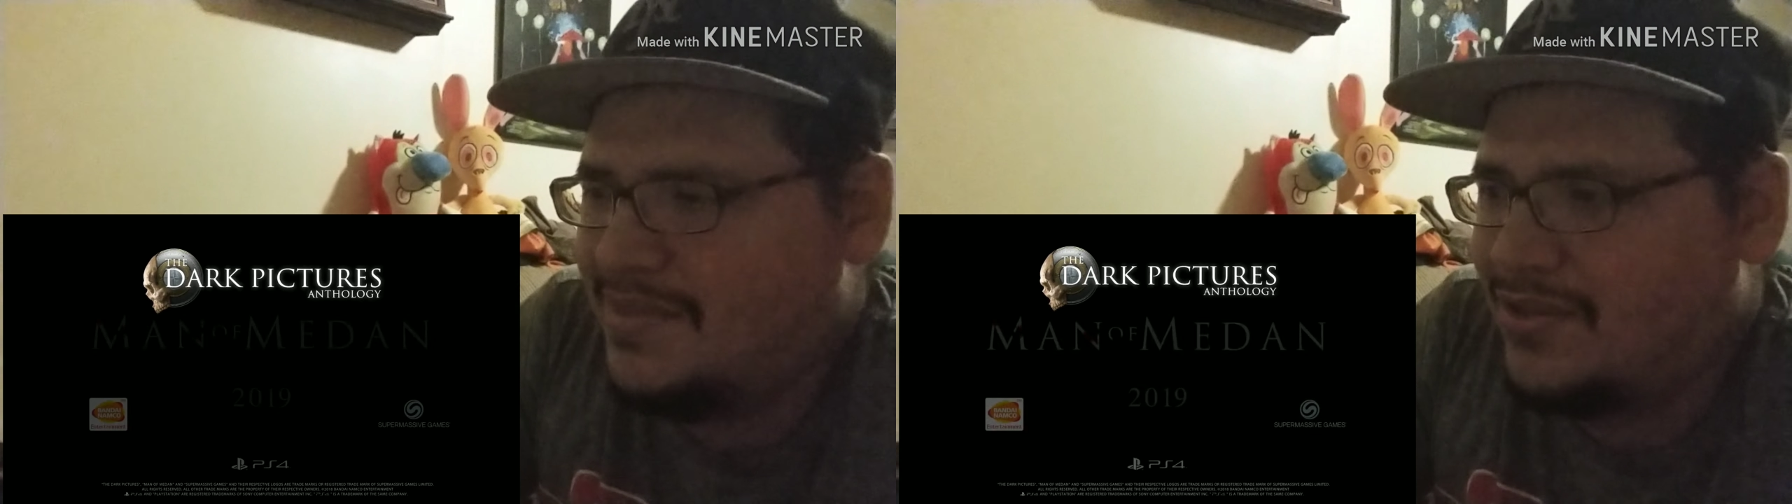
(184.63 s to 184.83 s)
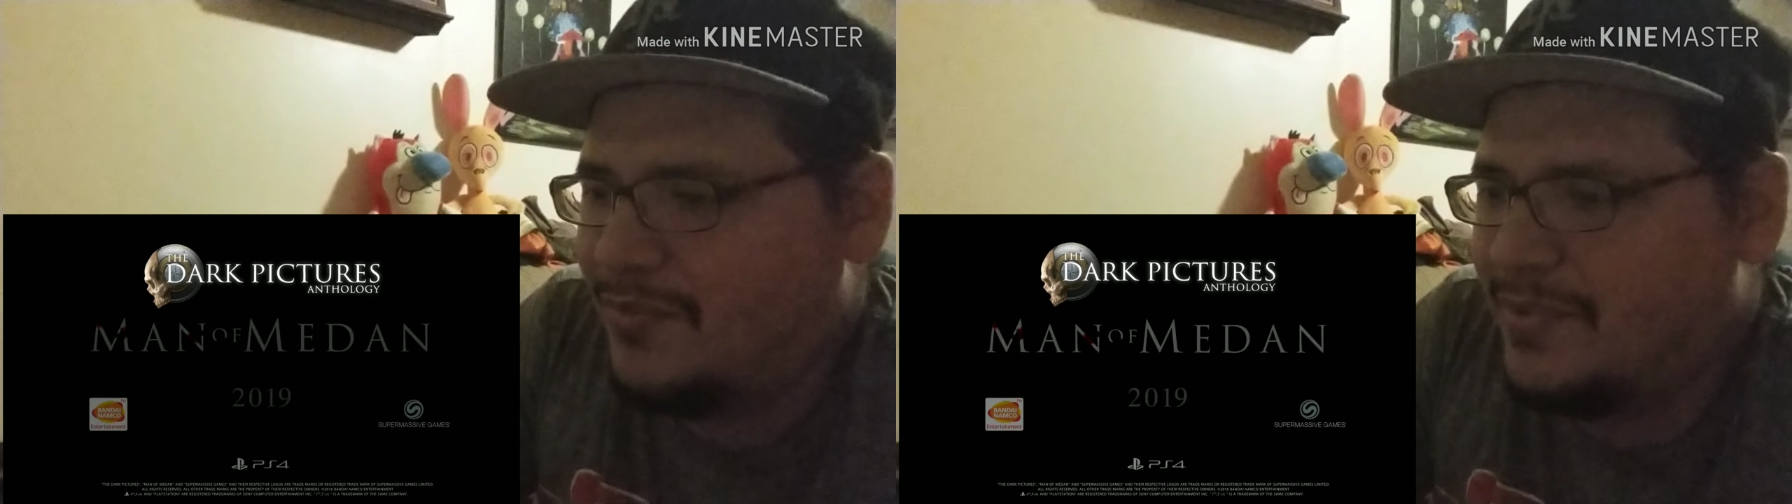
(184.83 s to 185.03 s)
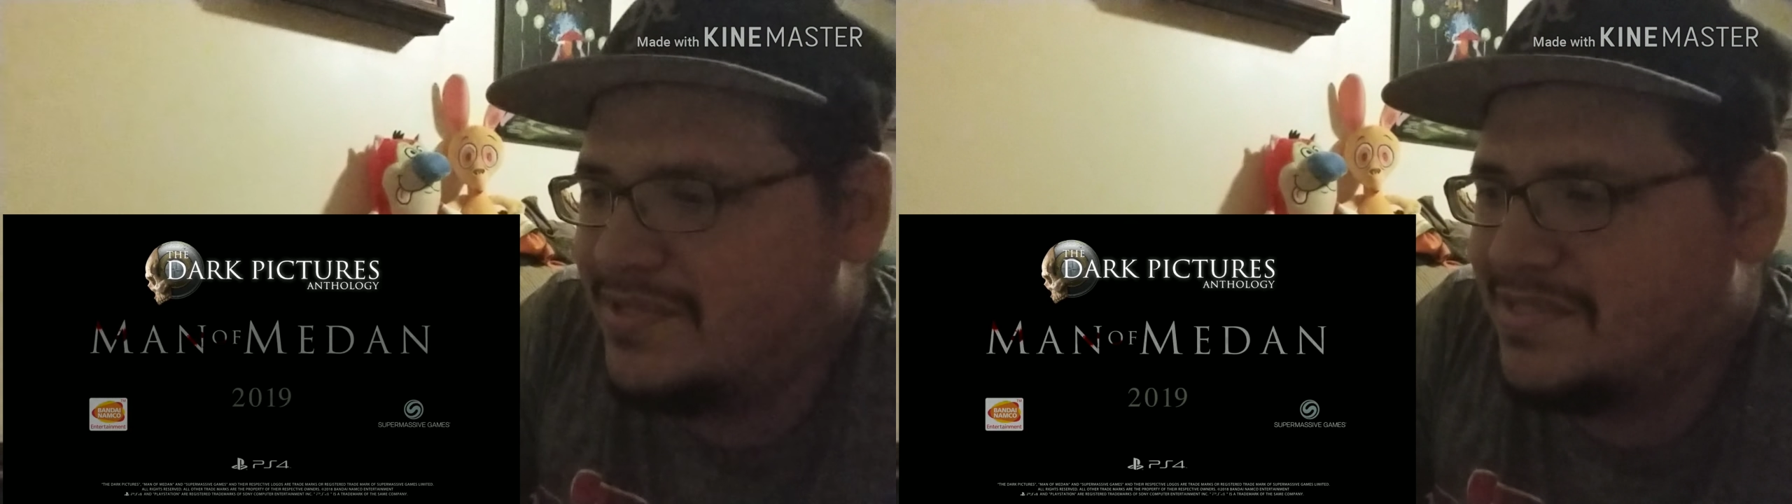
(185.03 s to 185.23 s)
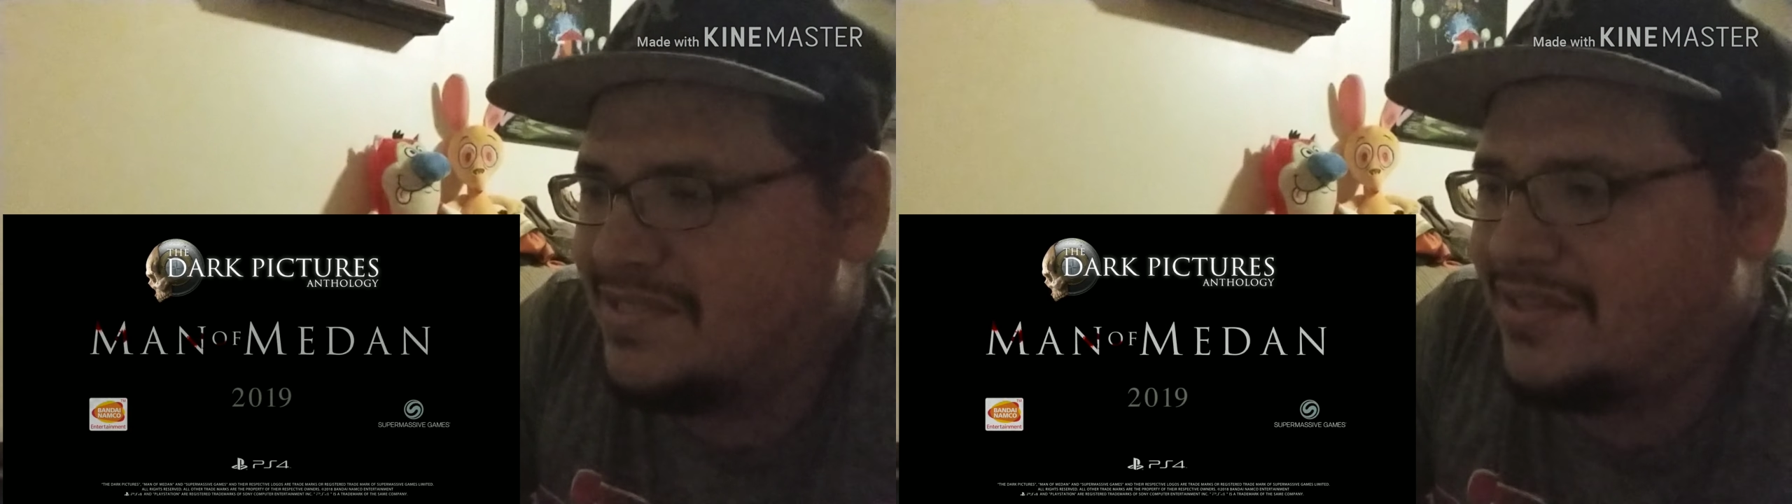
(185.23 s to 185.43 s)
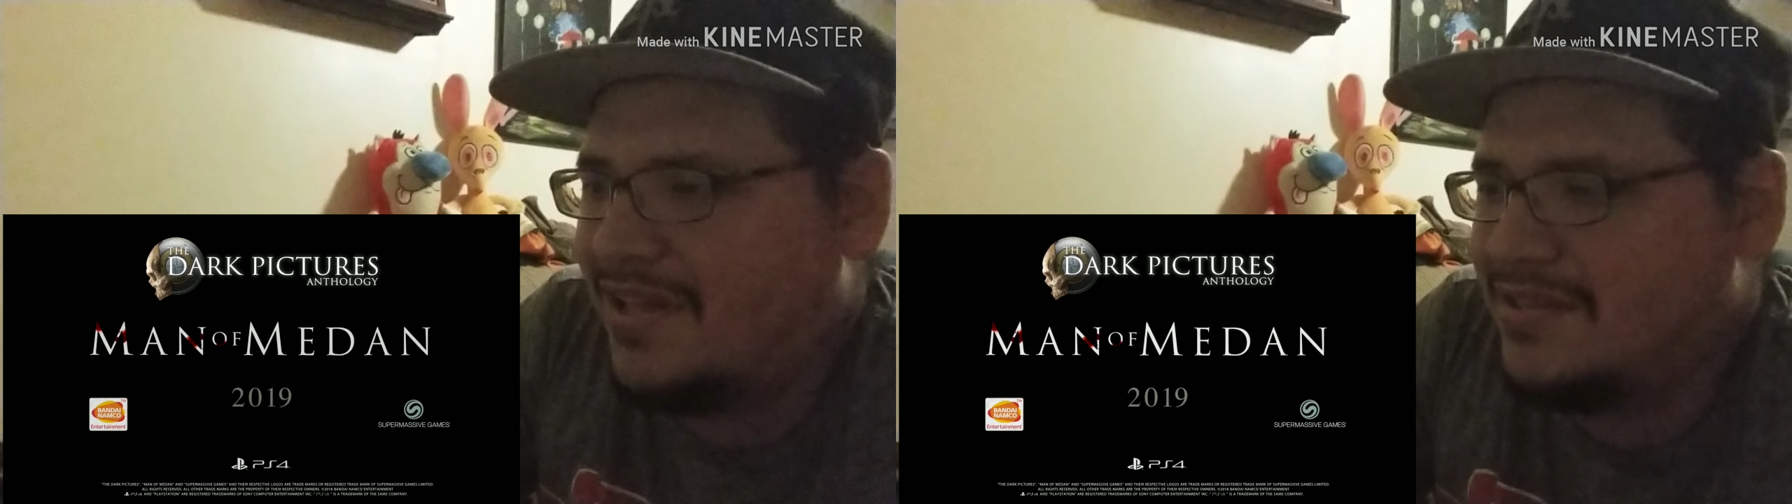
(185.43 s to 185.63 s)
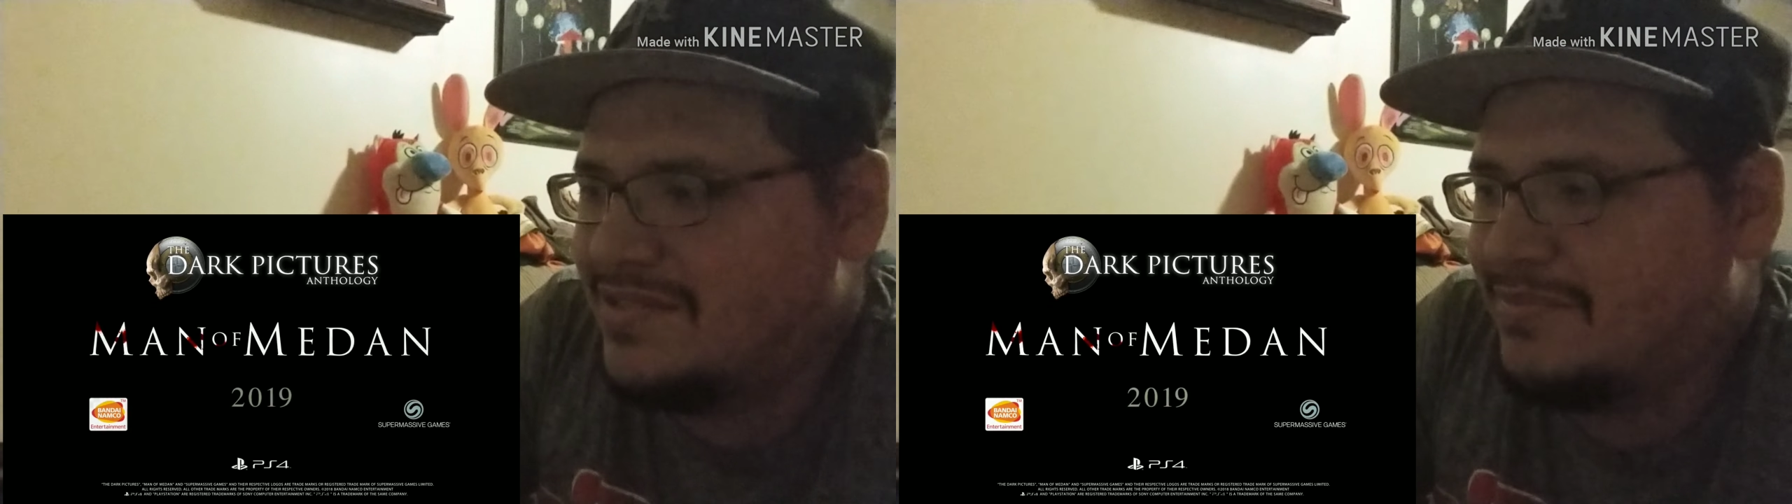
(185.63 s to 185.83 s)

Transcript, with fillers: Dark Pictures Anthology,